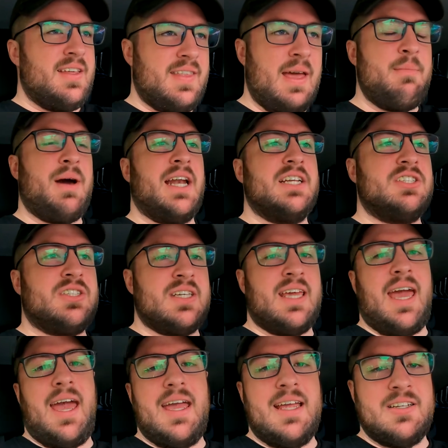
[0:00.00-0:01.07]
they managed to
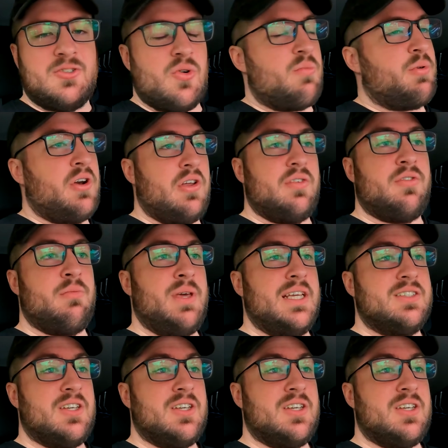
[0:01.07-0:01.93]
get into a product for me.